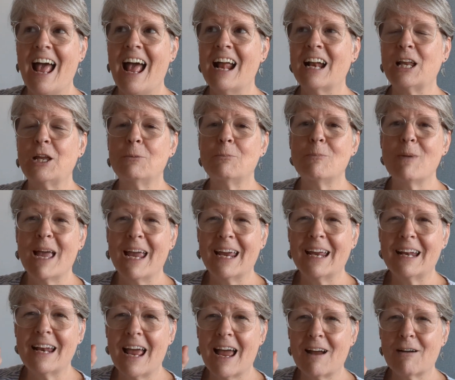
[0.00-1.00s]
and He
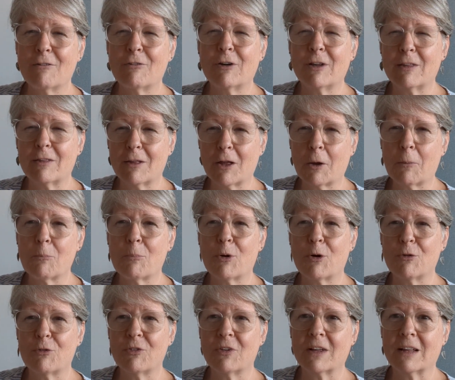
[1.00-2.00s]
made everything
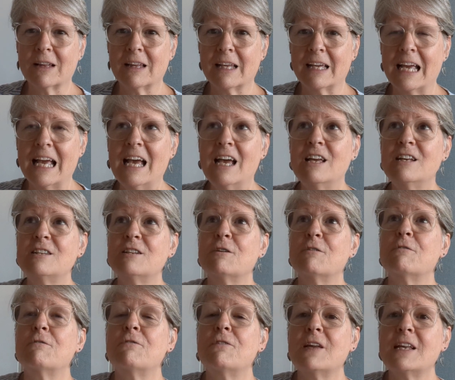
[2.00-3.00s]
perfectly to
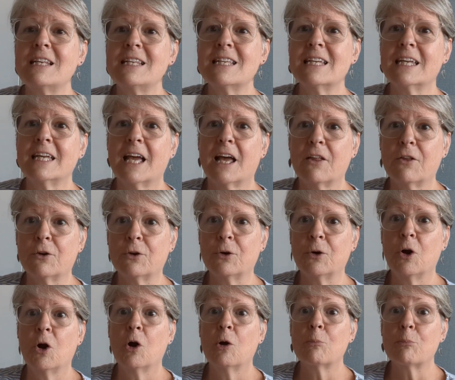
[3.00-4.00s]
fit together
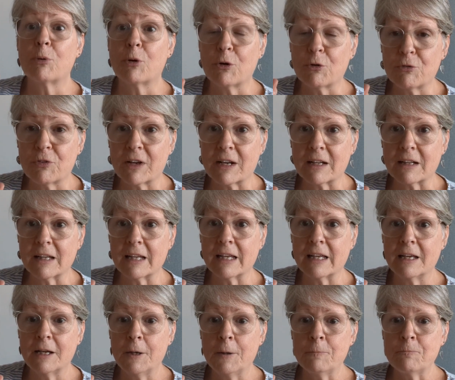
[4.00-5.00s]

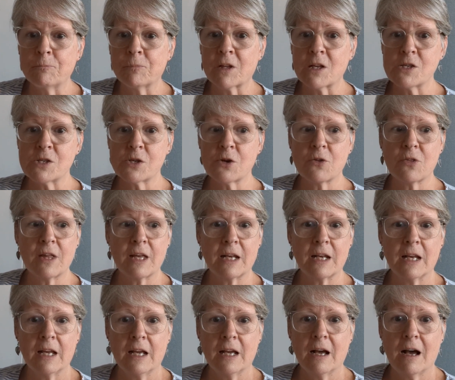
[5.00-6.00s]
perfectly, so that